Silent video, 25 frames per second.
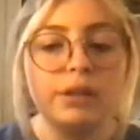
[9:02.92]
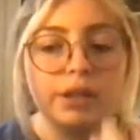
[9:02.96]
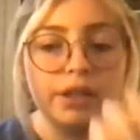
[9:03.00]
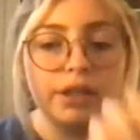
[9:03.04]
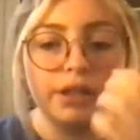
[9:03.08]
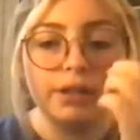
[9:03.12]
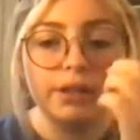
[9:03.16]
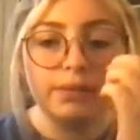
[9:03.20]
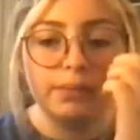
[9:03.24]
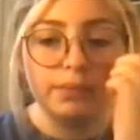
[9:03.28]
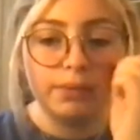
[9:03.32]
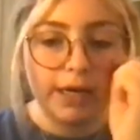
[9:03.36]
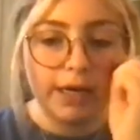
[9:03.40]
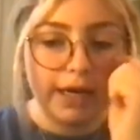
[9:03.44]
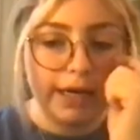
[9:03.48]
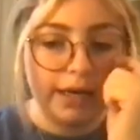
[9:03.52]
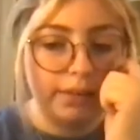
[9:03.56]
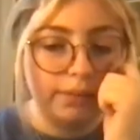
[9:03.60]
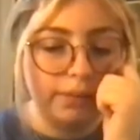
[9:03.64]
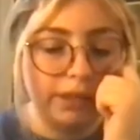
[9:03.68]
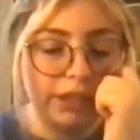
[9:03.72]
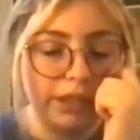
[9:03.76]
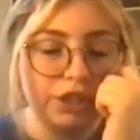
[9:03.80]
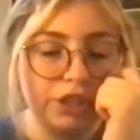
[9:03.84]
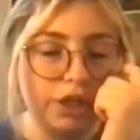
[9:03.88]
good
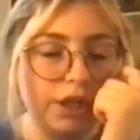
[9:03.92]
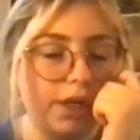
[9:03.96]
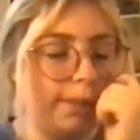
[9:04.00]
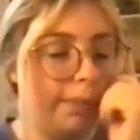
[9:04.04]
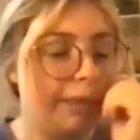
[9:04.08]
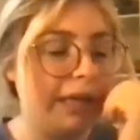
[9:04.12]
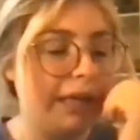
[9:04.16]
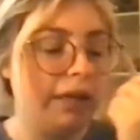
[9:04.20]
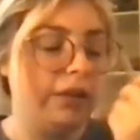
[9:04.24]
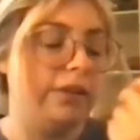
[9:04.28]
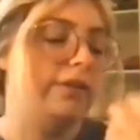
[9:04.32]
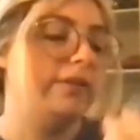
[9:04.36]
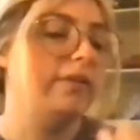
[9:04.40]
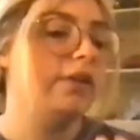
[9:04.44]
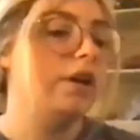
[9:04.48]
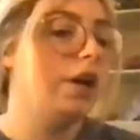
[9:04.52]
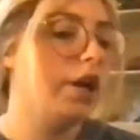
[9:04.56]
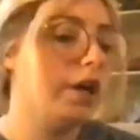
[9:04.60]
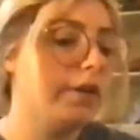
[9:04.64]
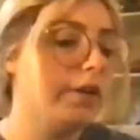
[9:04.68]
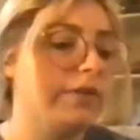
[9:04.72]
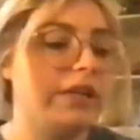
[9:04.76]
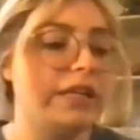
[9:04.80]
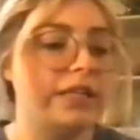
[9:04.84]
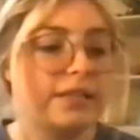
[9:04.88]
wine, which I mean,
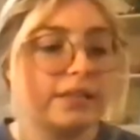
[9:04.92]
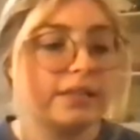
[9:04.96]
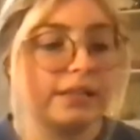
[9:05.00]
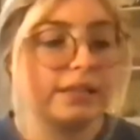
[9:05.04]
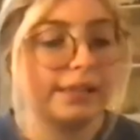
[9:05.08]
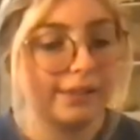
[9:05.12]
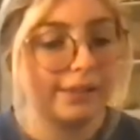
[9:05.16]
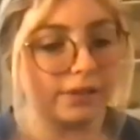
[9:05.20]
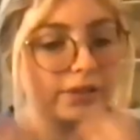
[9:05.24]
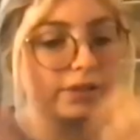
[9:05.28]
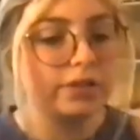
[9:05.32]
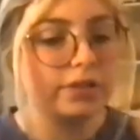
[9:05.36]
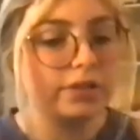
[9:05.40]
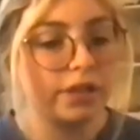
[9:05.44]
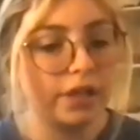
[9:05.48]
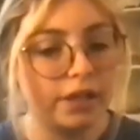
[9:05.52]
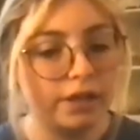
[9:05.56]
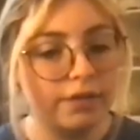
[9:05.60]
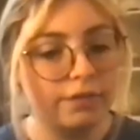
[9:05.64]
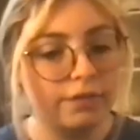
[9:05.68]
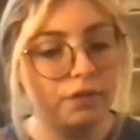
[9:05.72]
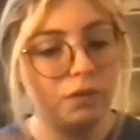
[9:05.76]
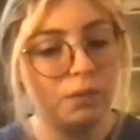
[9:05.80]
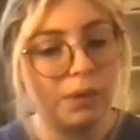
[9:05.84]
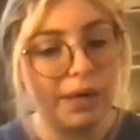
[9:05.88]
obviously there's a
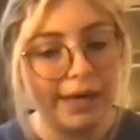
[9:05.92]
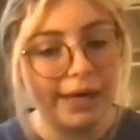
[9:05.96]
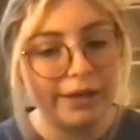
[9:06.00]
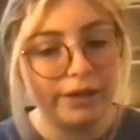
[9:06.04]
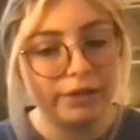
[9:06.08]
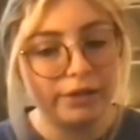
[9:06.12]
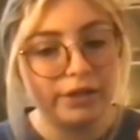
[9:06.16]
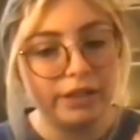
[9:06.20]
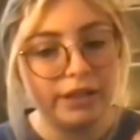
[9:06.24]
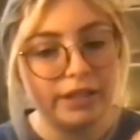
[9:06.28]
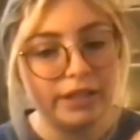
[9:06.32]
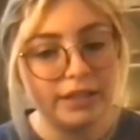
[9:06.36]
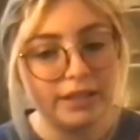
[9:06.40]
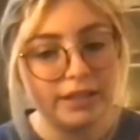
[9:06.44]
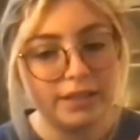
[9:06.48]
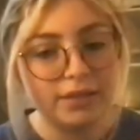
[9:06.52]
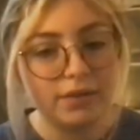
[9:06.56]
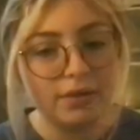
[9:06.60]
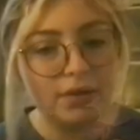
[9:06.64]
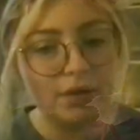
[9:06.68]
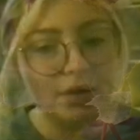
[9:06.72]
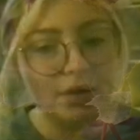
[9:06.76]
ton of wineries, so